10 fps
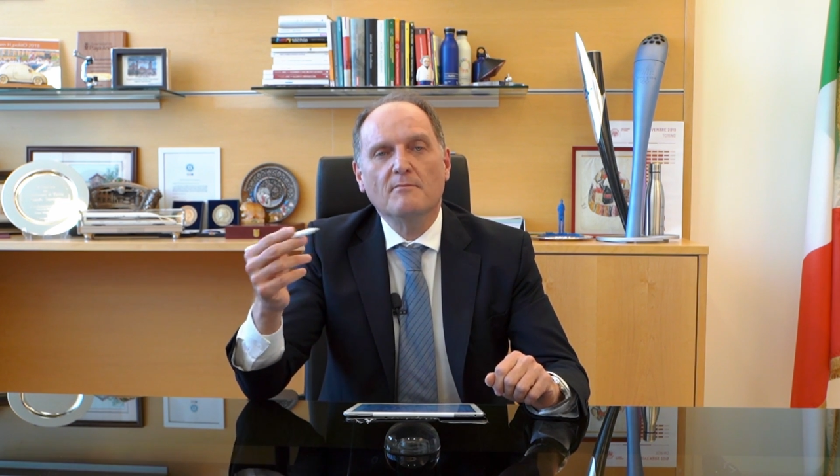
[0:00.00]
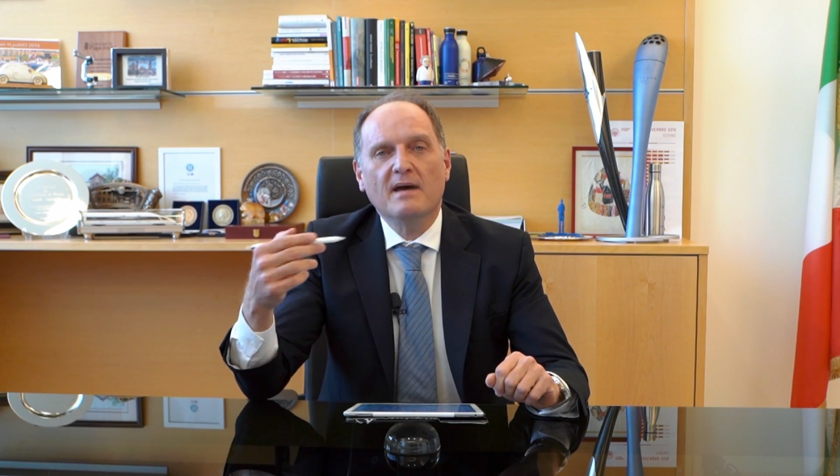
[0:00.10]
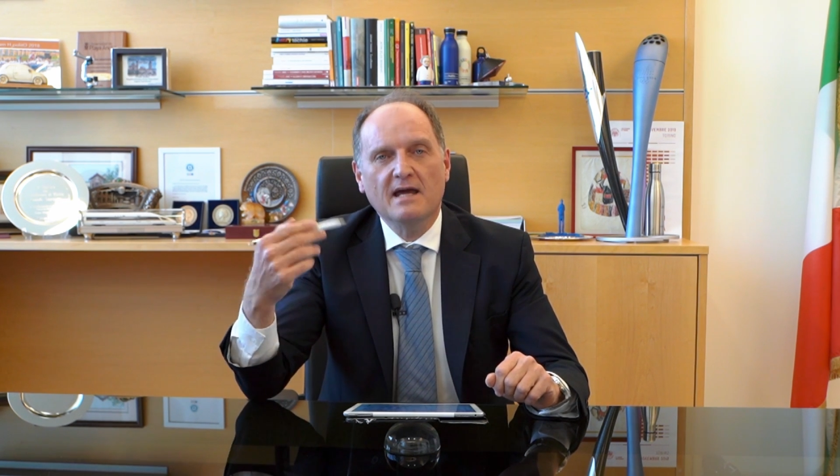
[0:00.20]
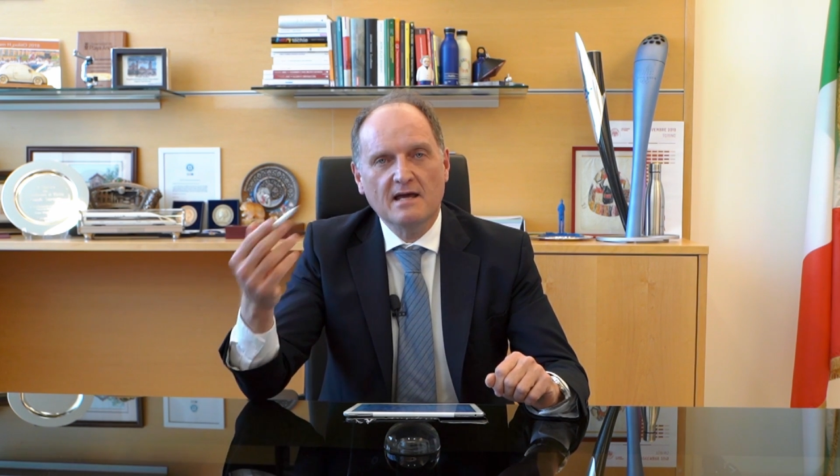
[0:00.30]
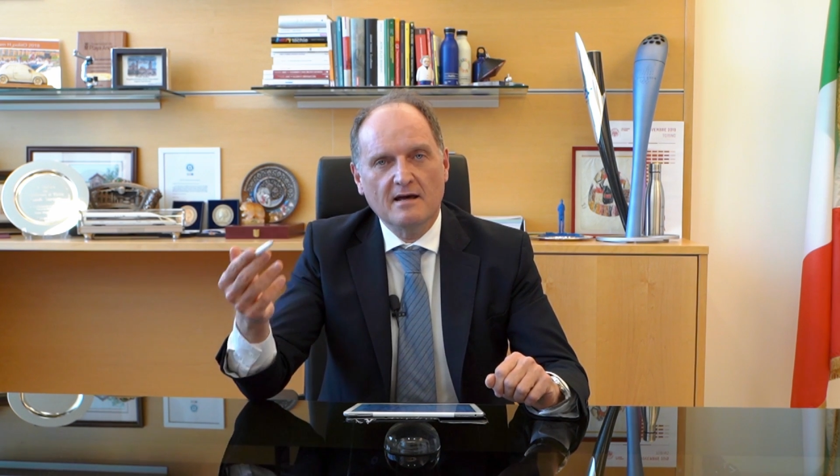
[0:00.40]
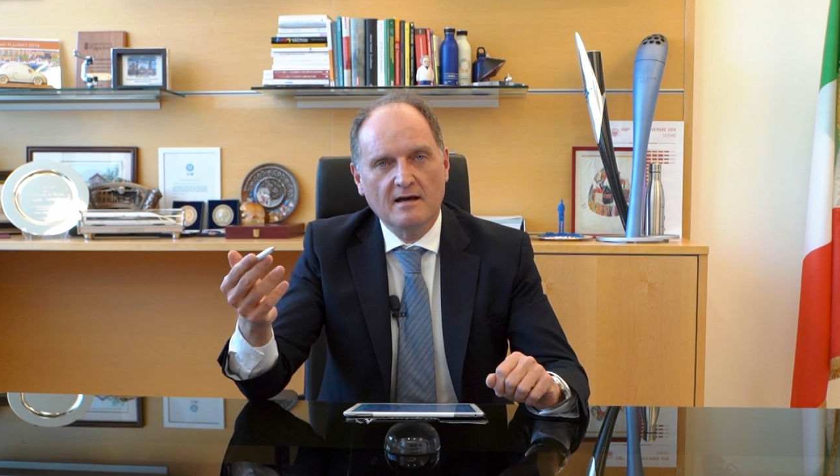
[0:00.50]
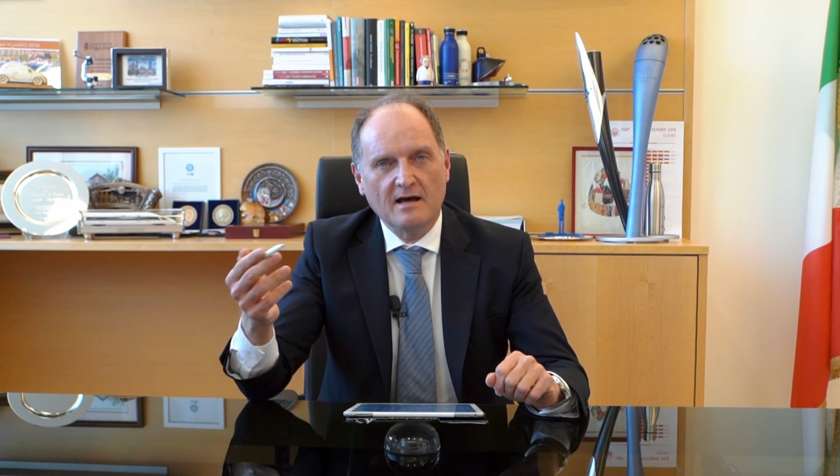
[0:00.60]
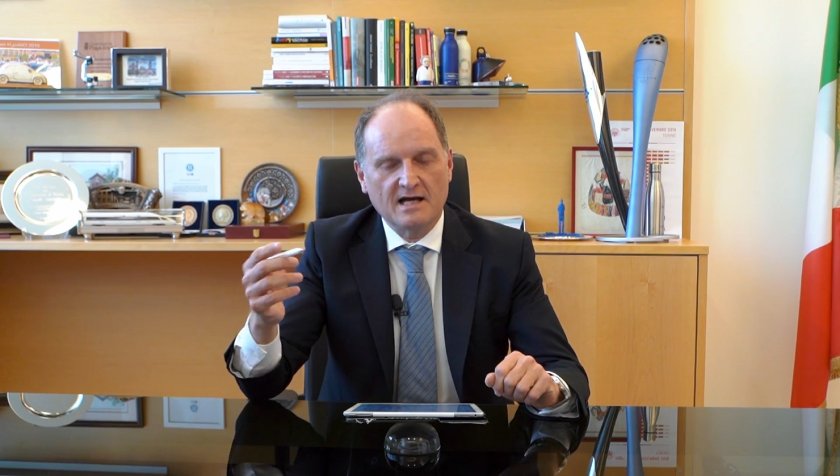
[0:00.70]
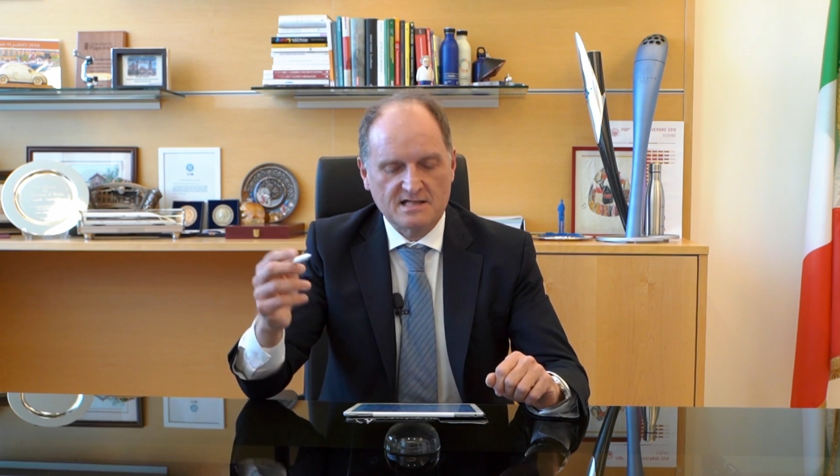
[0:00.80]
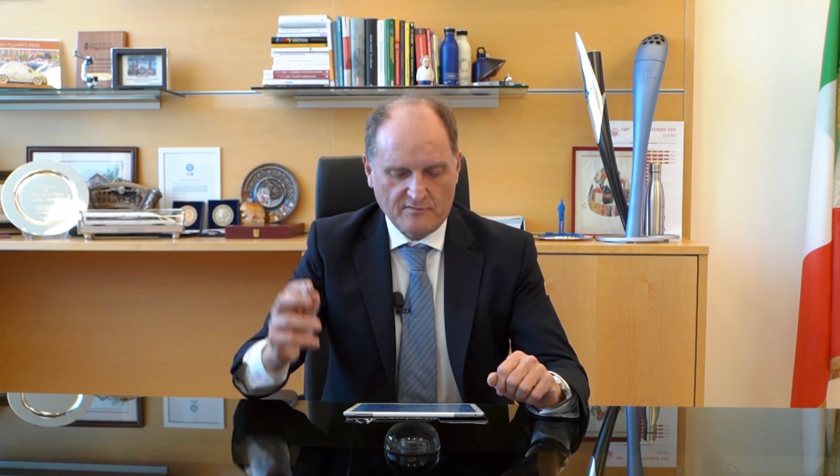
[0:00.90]
may
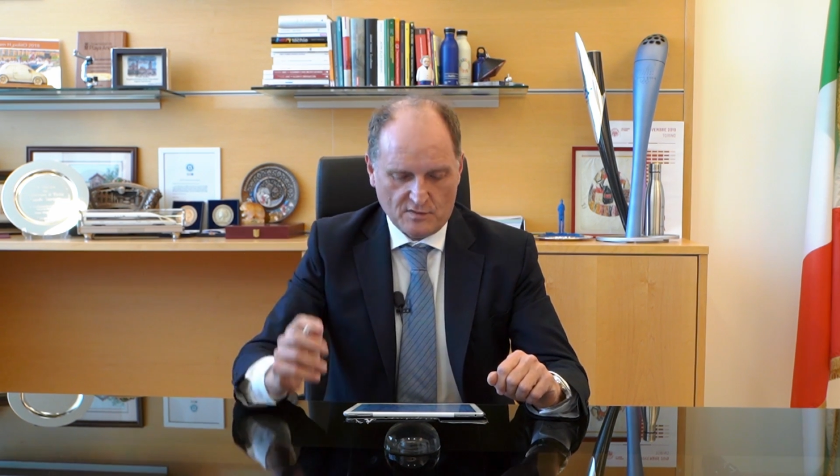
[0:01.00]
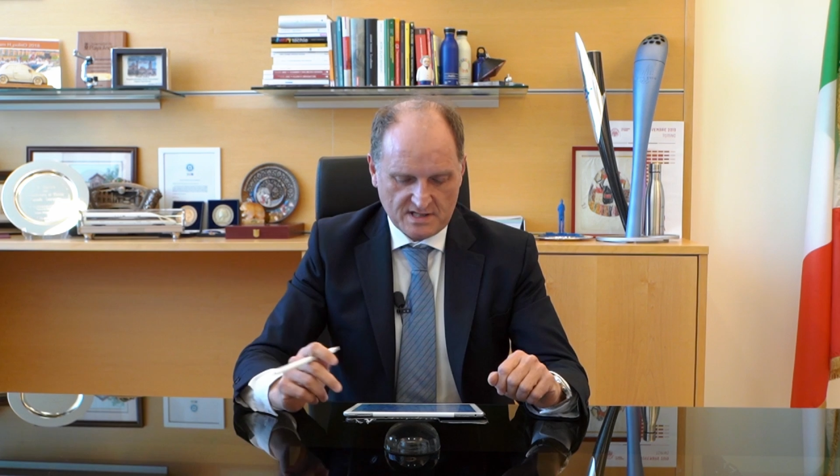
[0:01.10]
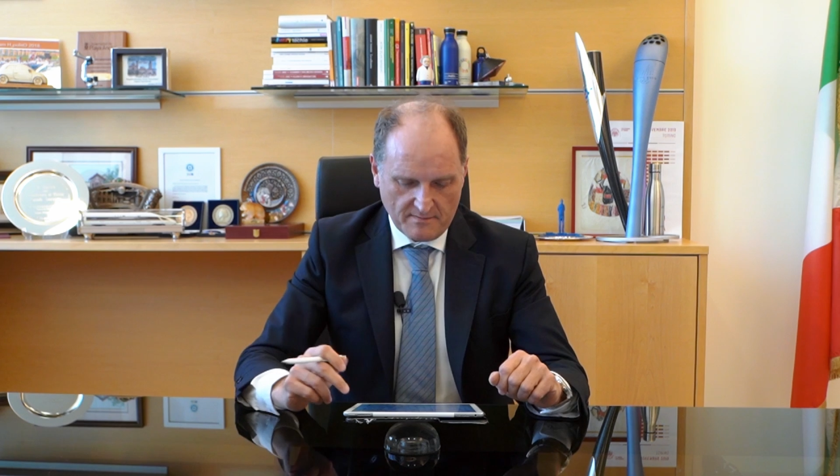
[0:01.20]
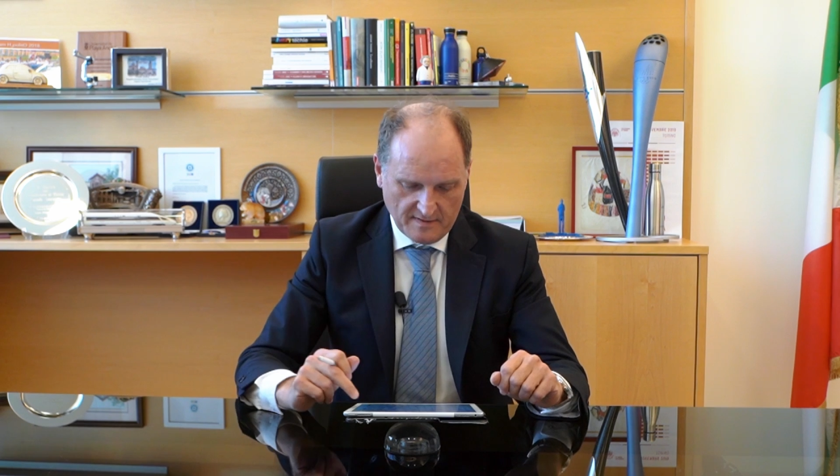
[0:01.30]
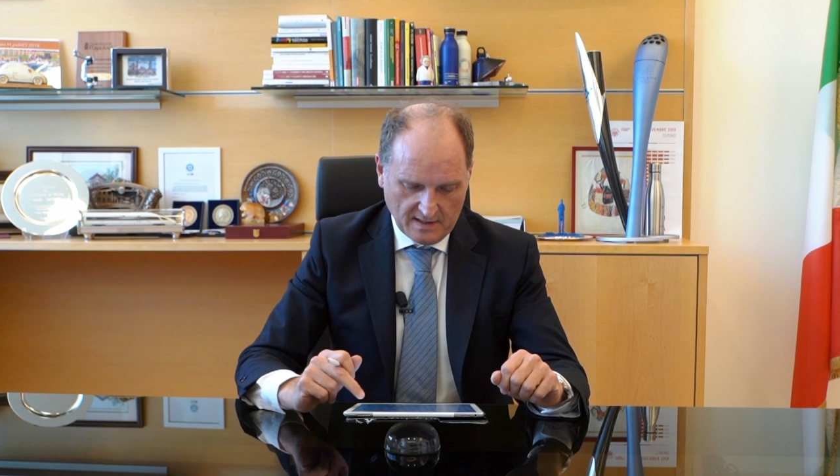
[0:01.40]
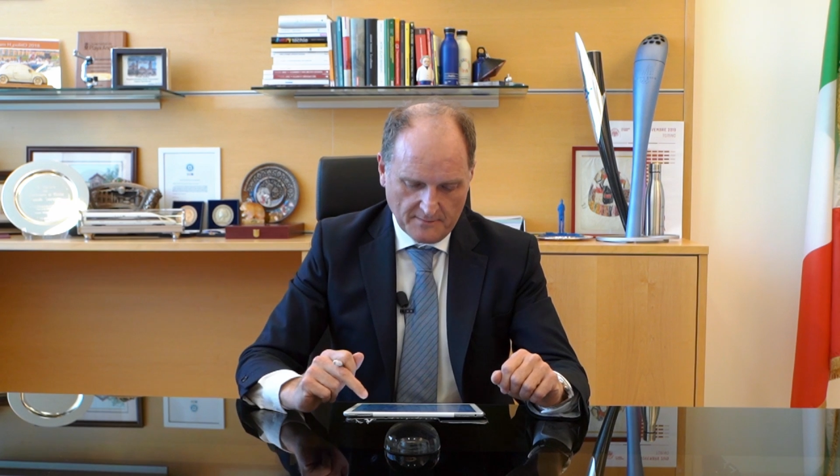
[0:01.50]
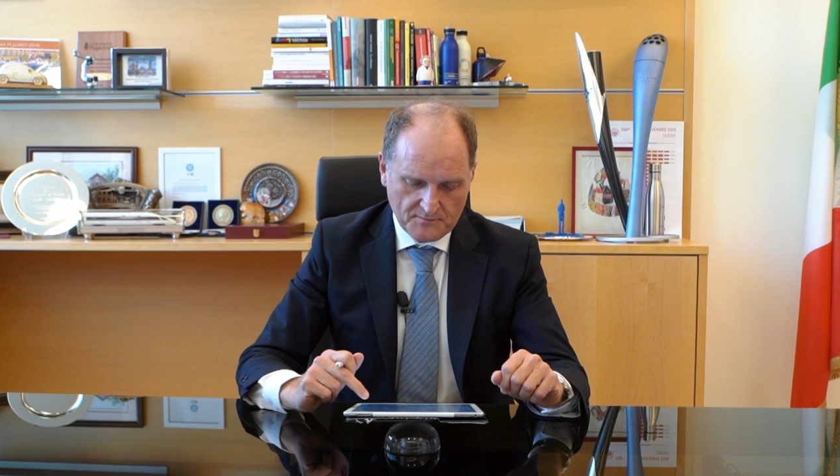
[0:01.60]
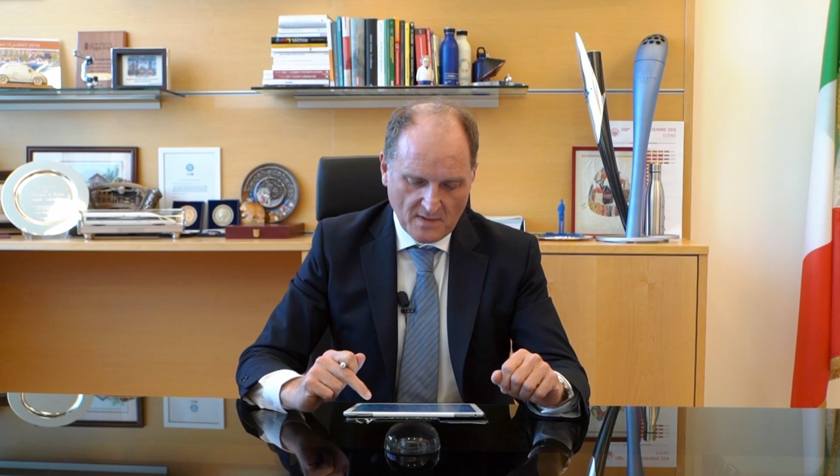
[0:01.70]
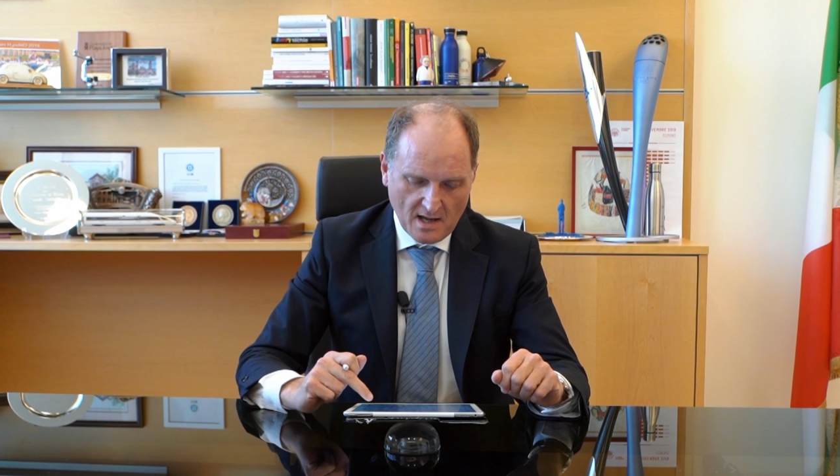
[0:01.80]
ask for something.